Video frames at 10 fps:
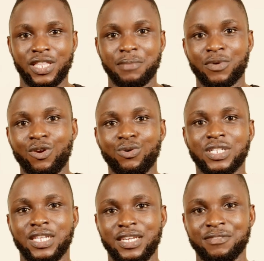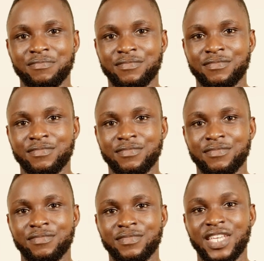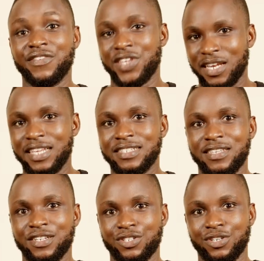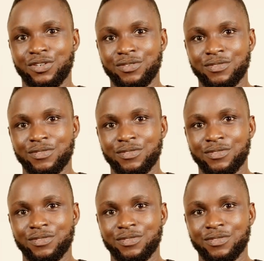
them closely if they're listening to you.